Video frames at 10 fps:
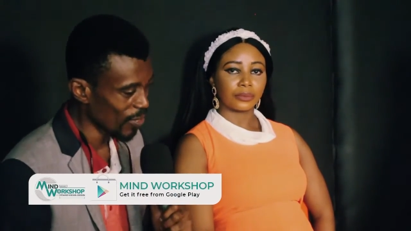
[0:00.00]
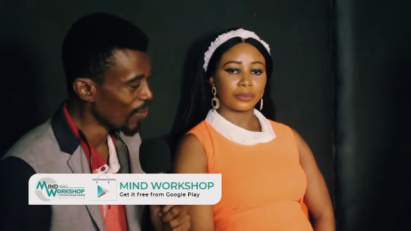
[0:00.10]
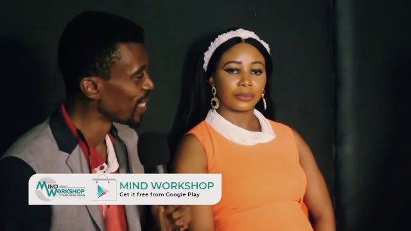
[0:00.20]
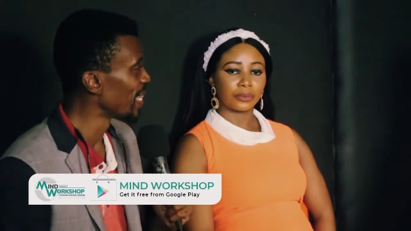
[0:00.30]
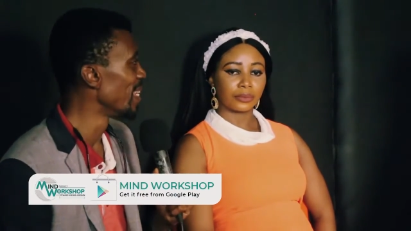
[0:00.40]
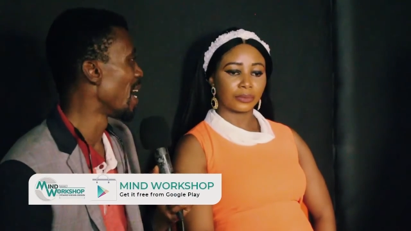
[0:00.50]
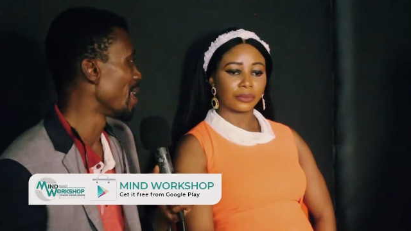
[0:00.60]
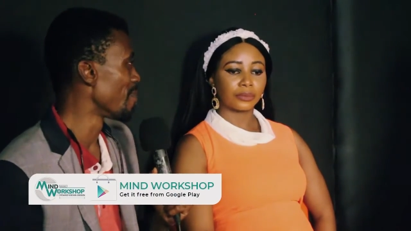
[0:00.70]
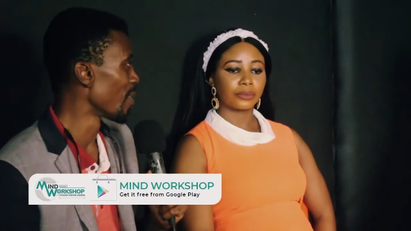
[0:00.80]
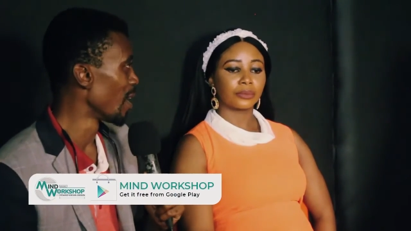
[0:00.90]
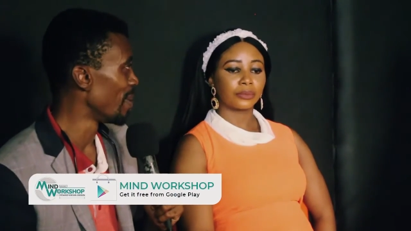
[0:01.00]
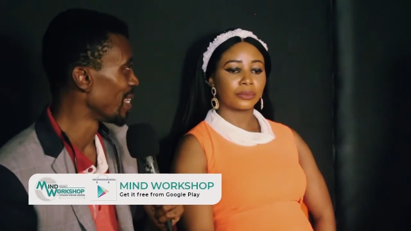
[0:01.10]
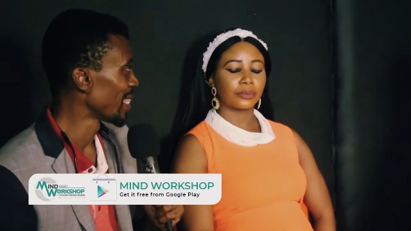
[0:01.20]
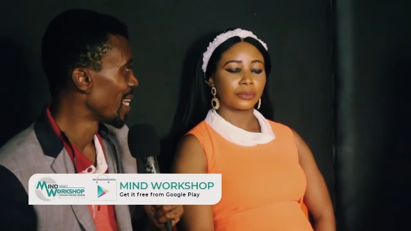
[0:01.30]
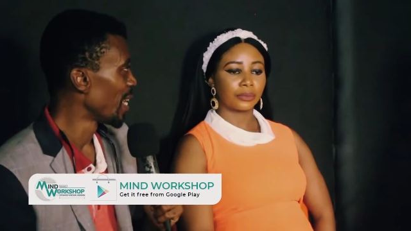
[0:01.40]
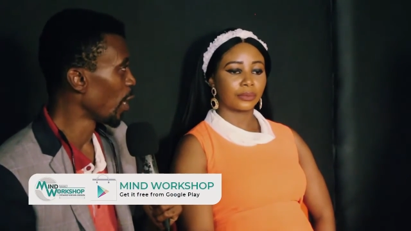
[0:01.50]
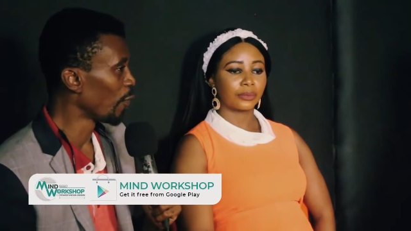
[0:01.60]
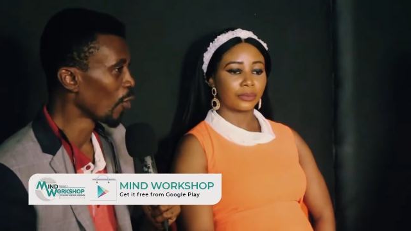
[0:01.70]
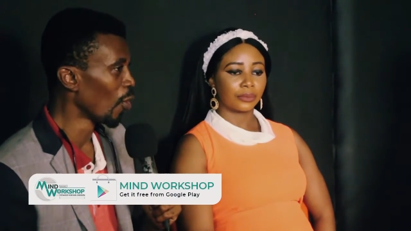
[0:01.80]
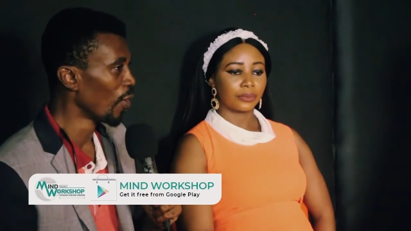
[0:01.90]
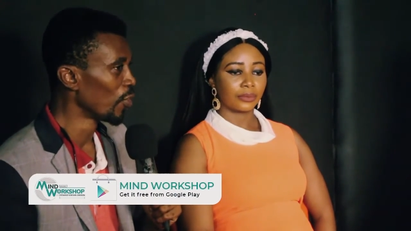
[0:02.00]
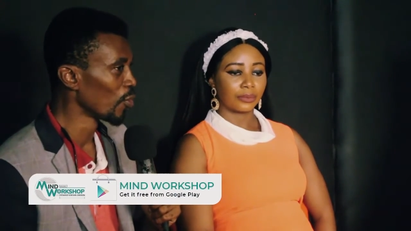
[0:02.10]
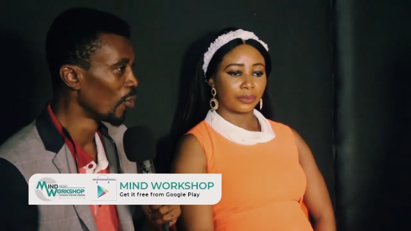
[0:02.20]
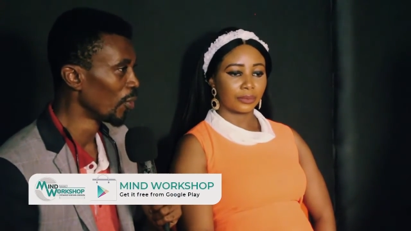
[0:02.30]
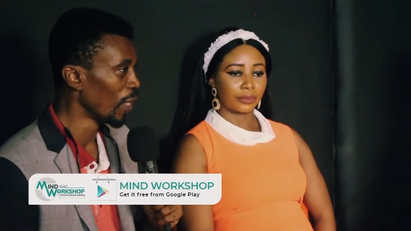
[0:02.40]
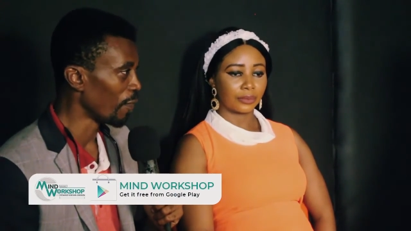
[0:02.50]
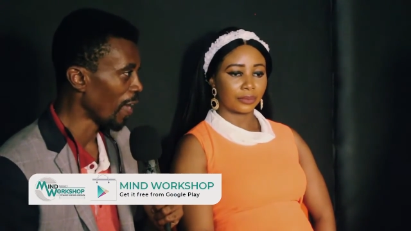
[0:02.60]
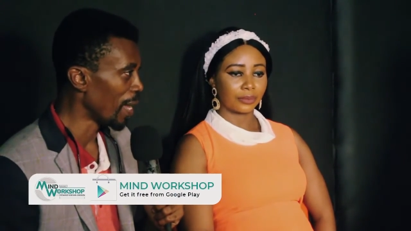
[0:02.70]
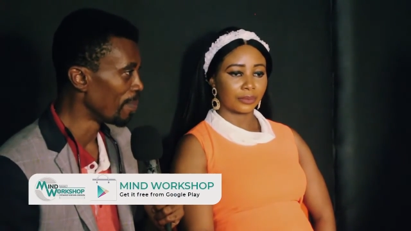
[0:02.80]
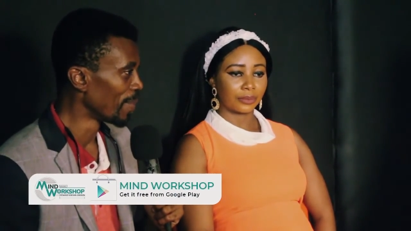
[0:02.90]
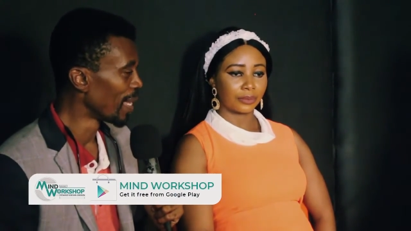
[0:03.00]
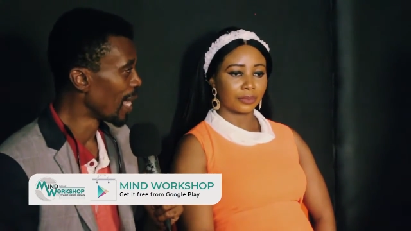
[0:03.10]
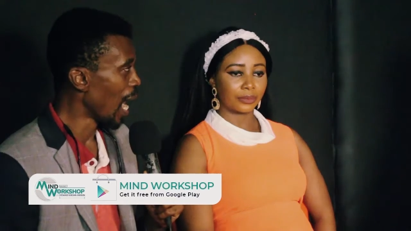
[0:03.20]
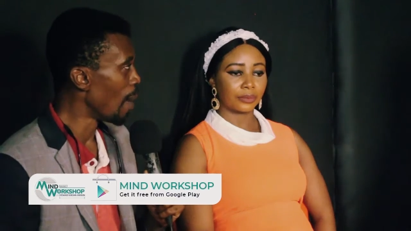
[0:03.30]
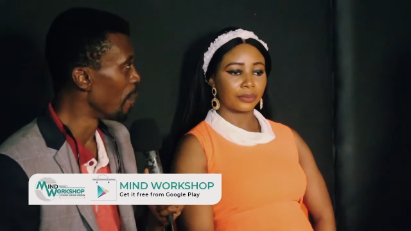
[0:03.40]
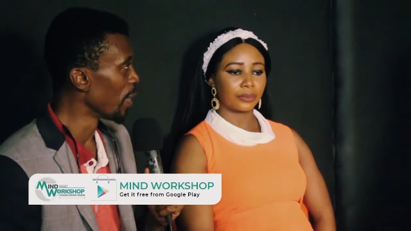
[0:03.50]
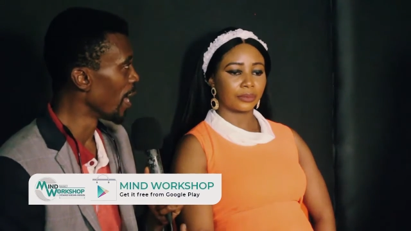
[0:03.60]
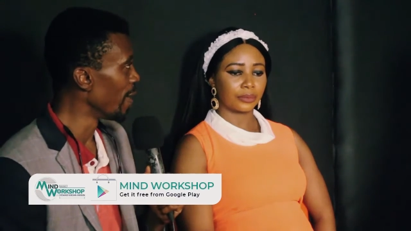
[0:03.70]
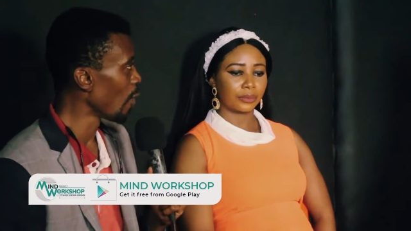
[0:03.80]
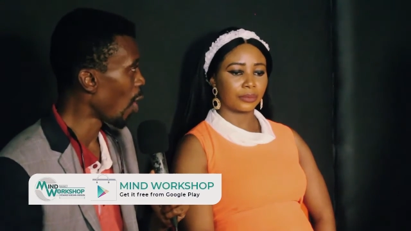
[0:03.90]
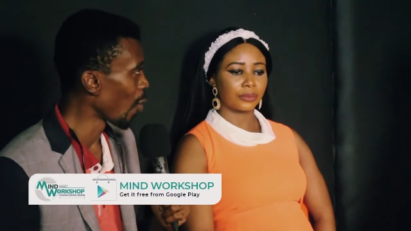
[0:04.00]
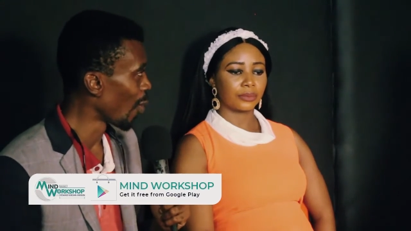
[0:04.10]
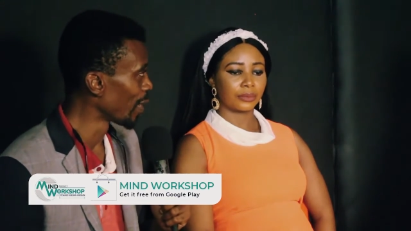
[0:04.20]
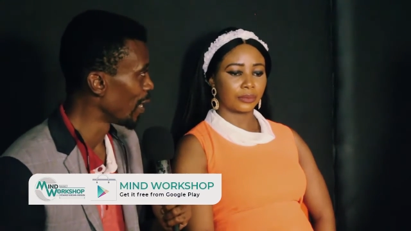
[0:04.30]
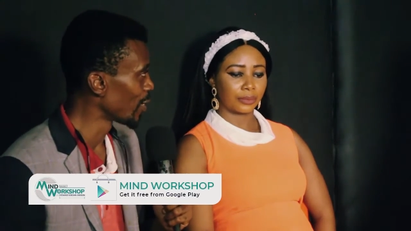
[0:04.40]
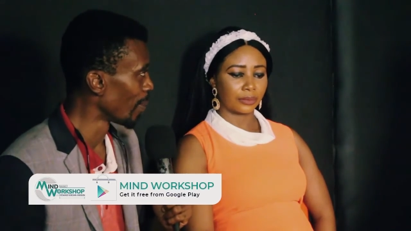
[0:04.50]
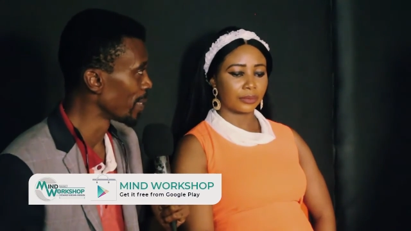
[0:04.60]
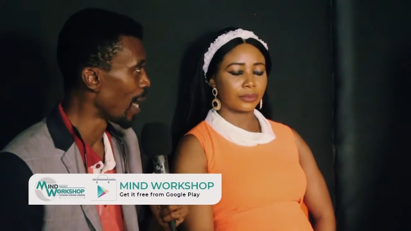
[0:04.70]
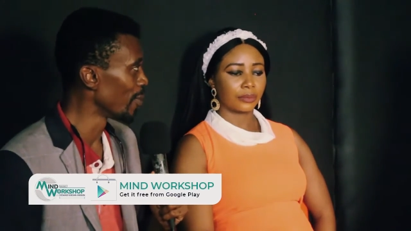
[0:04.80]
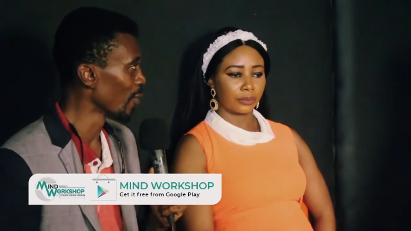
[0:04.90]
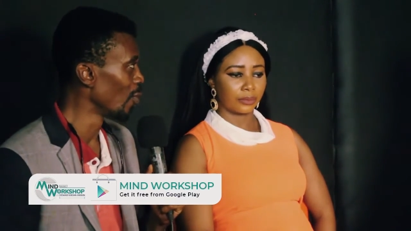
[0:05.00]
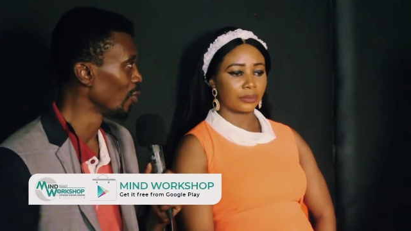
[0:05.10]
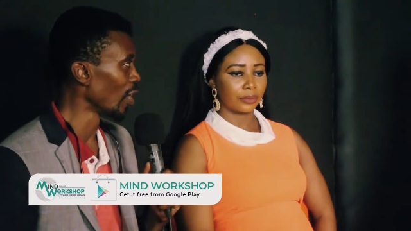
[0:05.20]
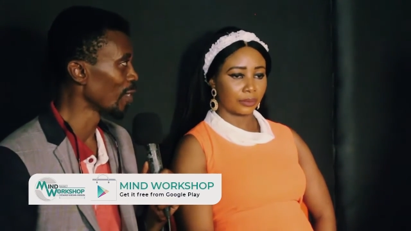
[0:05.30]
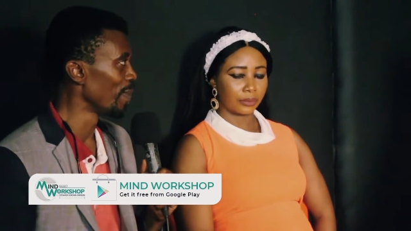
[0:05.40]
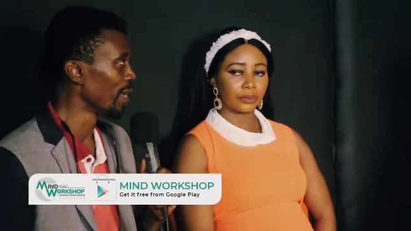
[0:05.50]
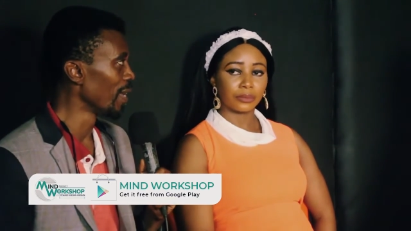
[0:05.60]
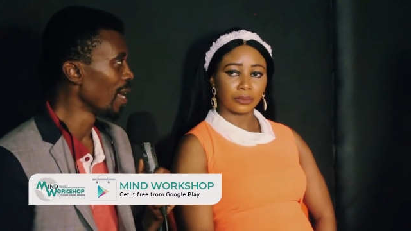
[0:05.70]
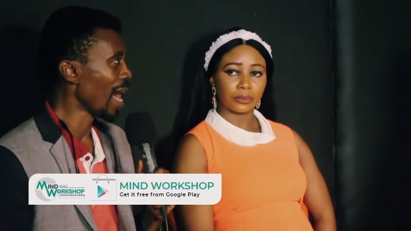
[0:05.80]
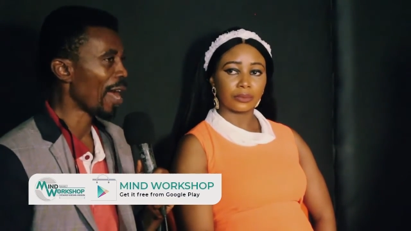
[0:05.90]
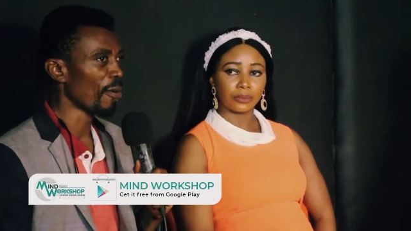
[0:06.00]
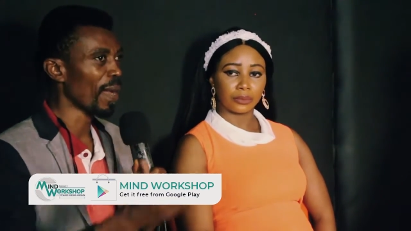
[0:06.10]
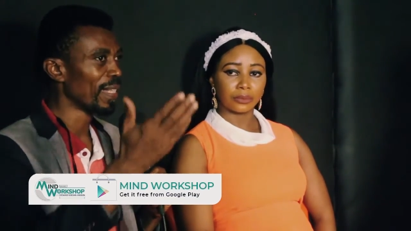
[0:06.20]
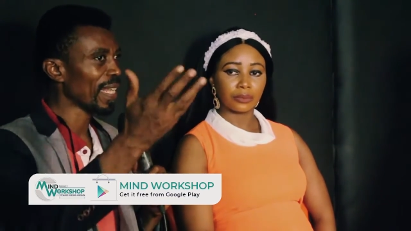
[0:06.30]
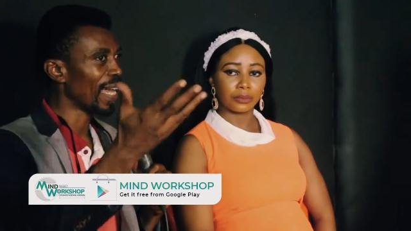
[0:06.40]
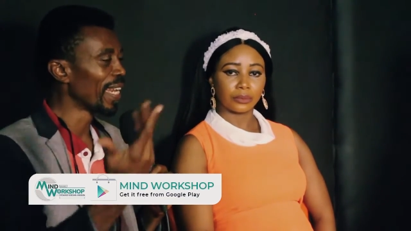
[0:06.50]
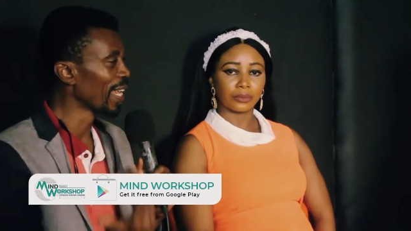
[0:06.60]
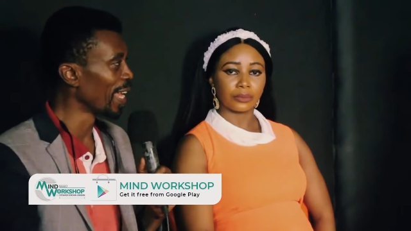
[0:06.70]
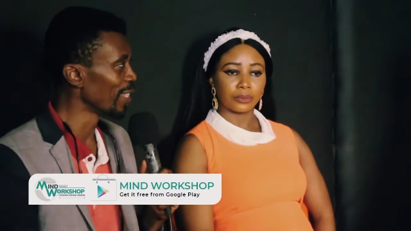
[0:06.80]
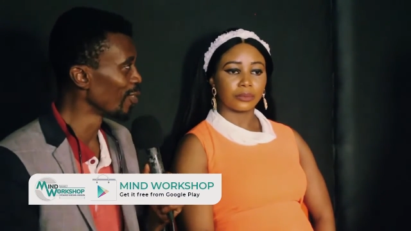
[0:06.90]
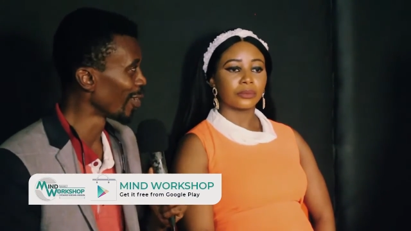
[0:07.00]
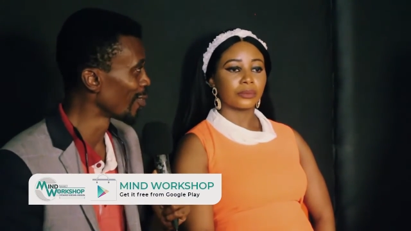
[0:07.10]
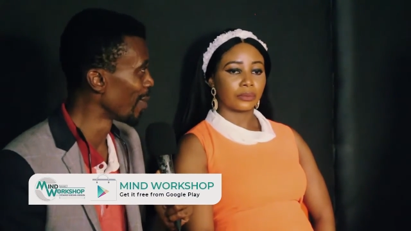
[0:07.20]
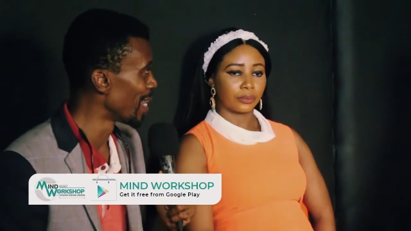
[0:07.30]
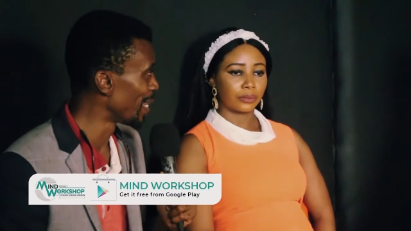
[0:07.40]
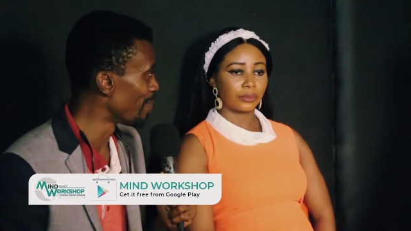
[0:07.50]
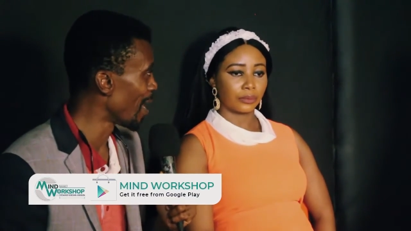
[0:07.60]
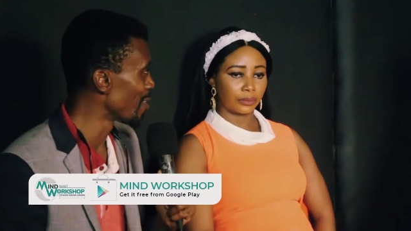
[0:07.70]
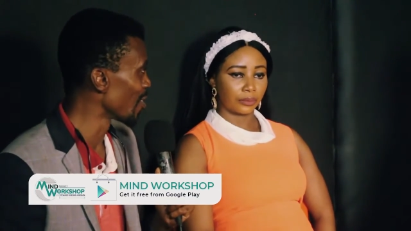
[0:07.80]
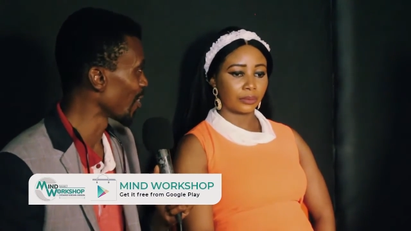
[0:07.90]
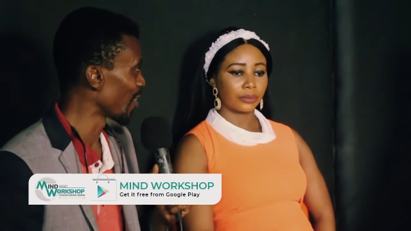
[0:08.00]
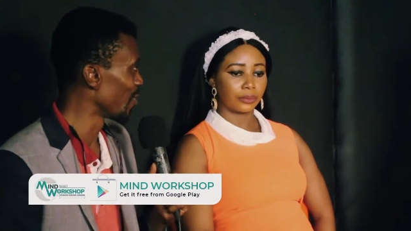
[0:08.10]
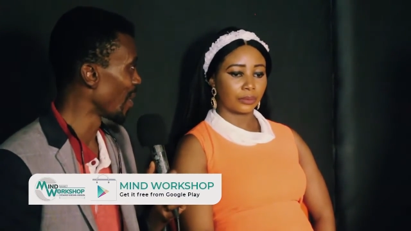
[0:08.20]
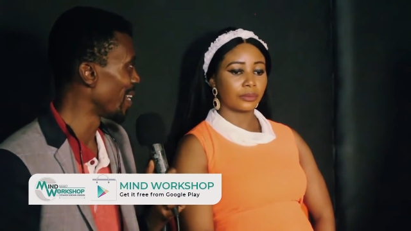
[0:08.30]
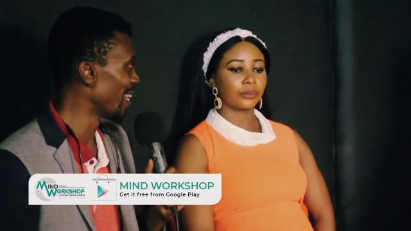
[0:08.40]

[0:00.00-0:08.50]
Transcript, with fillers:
Speaker 1: to retain that employment. If you go into the firm and behave awkwardly, sometimes you could just be arrogant at the gate, not knowing that the man you're talking to at